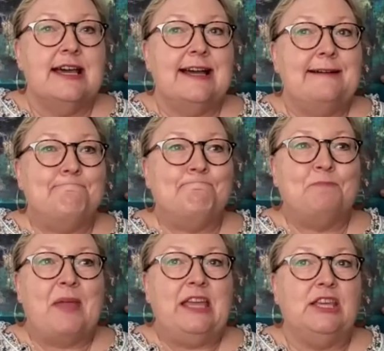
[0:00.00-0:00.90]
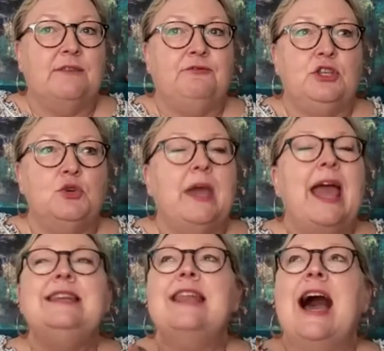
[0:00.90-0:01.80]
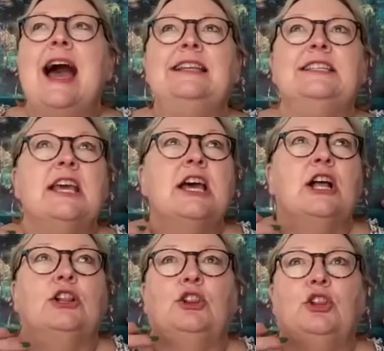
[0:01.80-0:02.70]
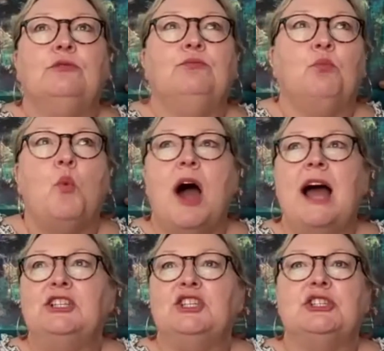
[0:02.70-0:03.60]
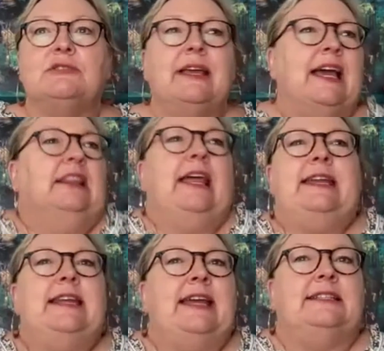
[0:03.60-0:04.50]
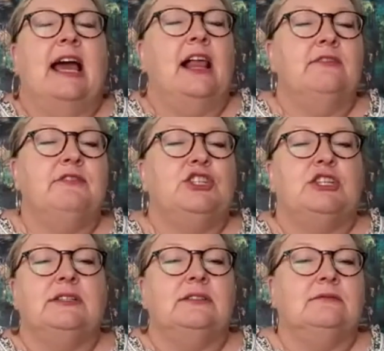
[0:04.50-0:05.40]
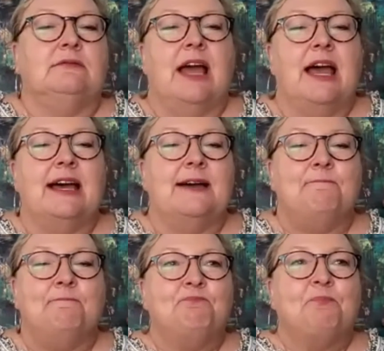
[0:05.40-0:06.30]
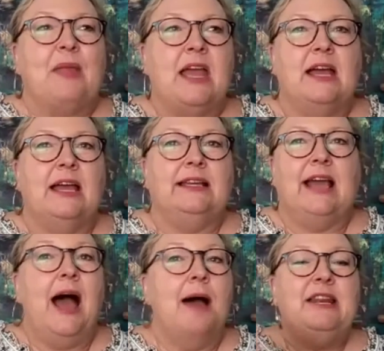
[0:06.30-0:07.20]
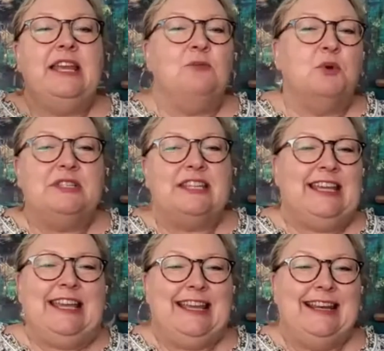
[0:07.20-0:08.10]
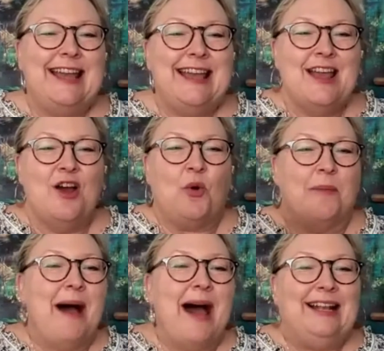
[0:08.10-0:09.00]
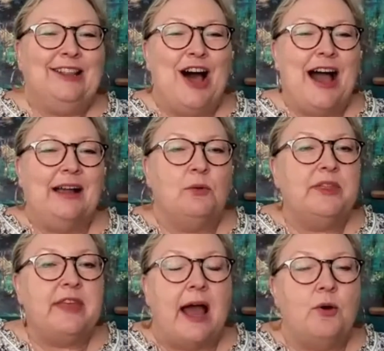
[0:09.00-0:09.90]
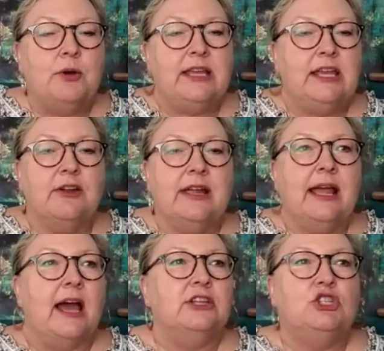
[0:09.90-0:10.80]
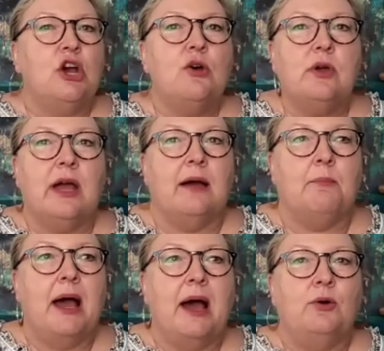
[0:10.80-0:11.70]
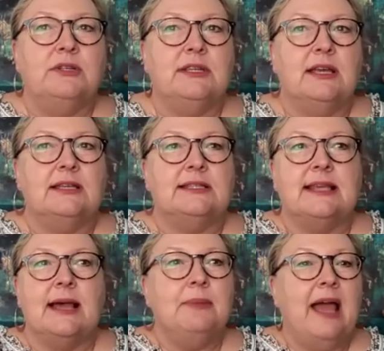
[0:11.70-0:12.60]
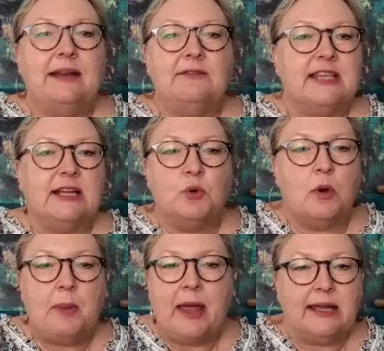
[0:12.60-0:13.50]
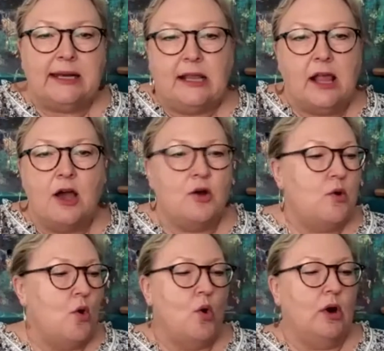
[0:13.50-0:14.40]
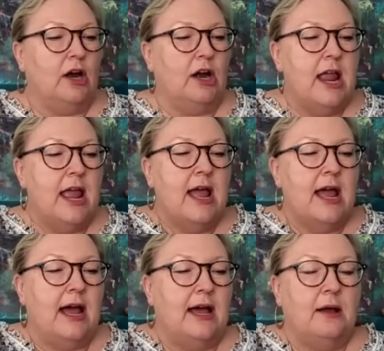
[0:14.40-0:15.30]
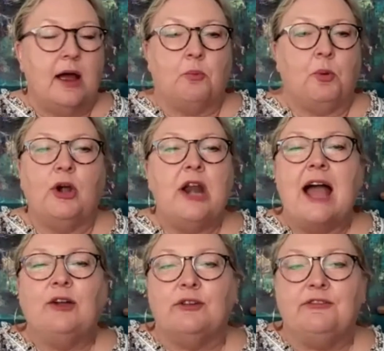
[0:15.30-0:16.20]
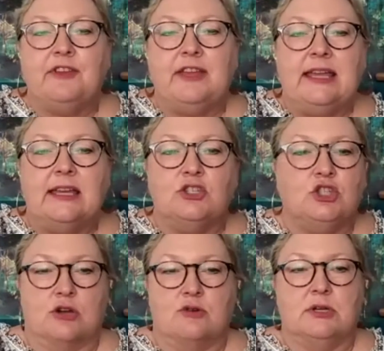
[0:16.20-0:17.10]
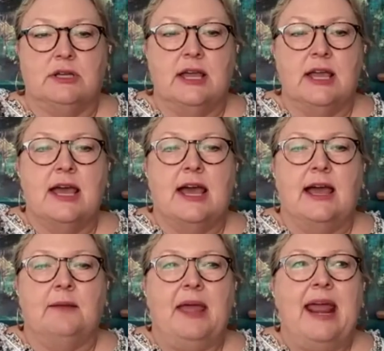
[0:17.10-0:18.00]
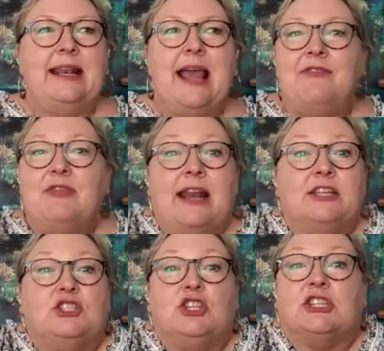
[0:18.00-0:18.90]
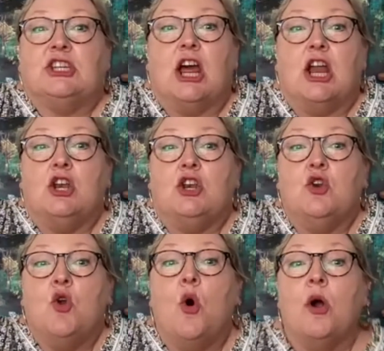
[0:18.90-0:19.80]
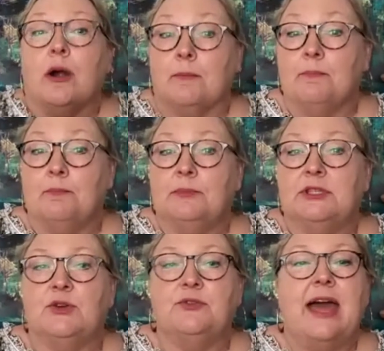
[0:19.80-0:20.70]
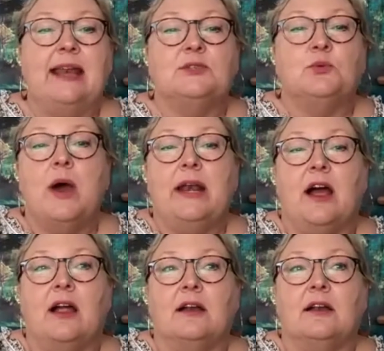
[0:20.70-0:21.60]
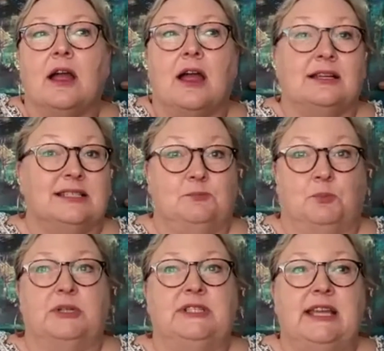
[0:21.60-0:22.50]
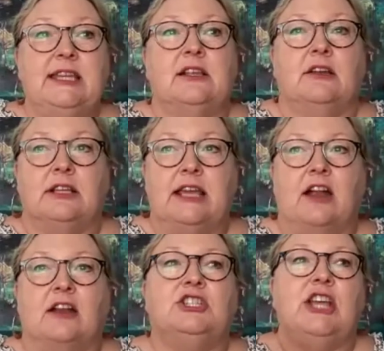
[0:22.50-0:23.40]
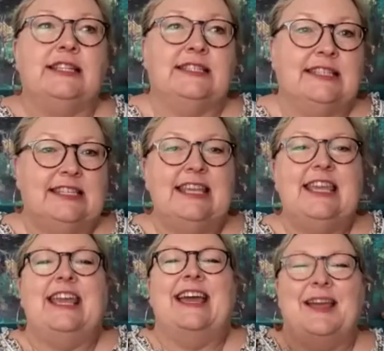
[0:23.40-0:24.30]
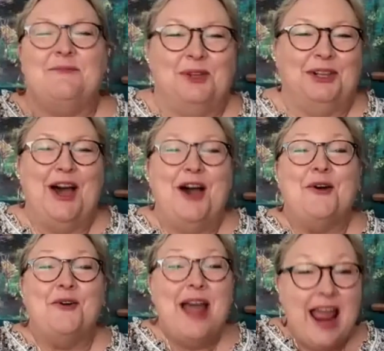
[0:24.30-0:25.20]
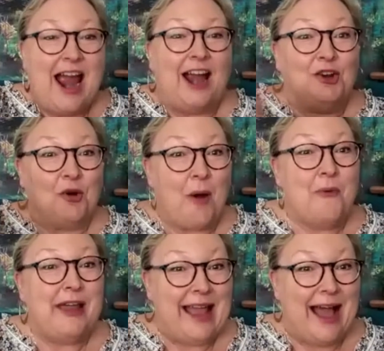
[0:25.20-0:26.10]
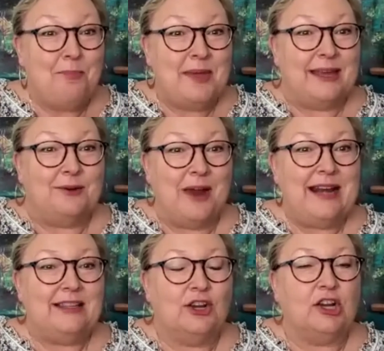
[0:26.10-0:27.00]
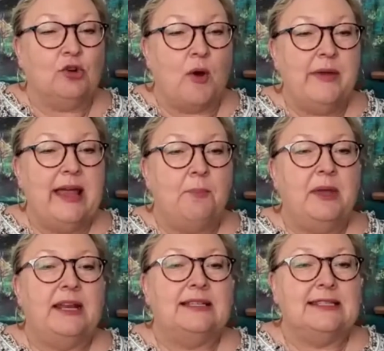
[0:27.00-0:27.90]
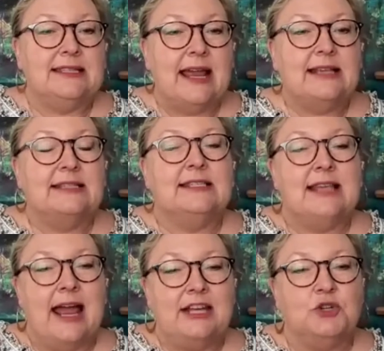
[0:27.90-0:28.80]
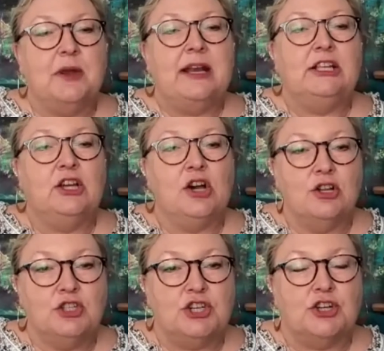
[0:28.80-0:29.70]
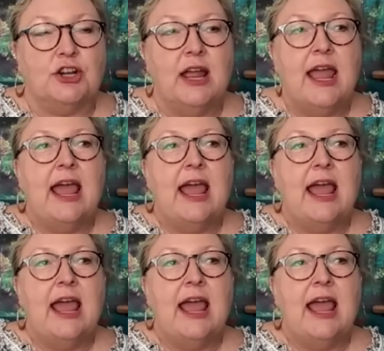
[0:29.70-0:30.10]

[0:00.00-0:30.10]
Um, if you cannot l- watch like a late night television um, comedy routine or monologue without hearing a joke about some kind of sexual peccadillo or uh, a pornography joke. Um, and, and that is just norm. So that is what our, our, particularly our Gen Z and below are growing up in, right? They're growing up in a sex-saturated culture.